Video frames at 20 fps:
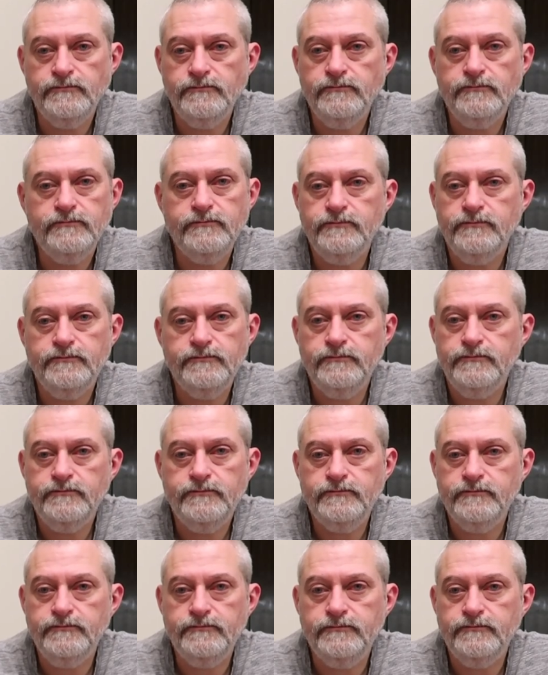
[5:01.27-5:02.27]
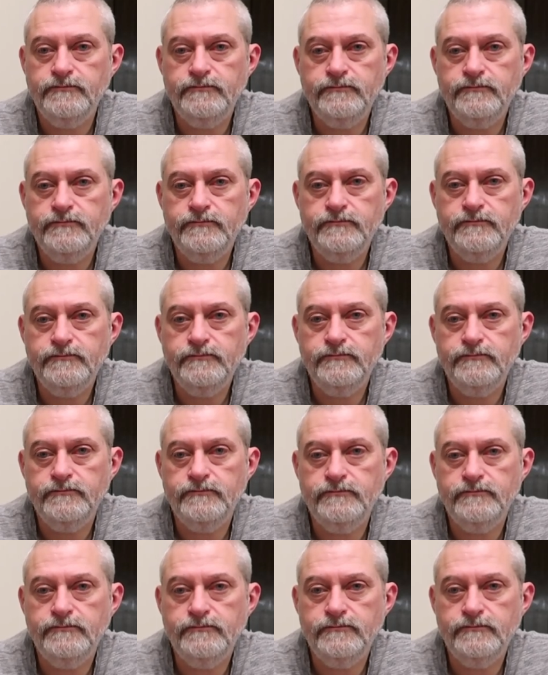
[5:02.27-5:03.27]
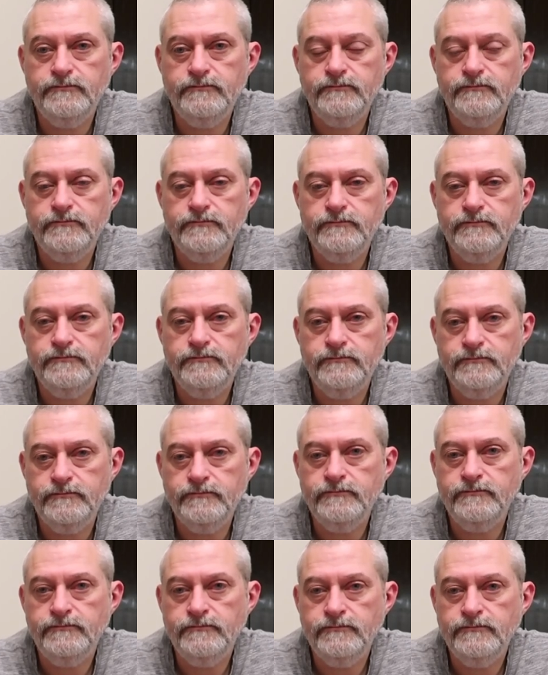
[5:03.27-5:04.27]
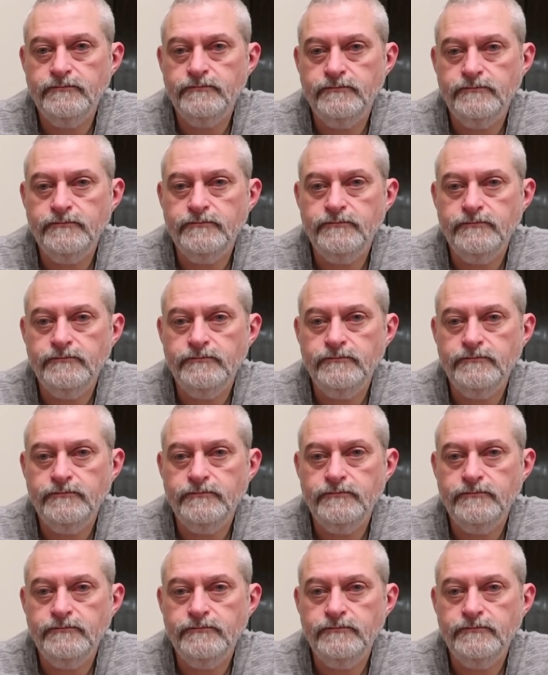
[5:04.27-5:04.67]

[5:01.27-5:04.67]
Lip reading: The person shown says nothing.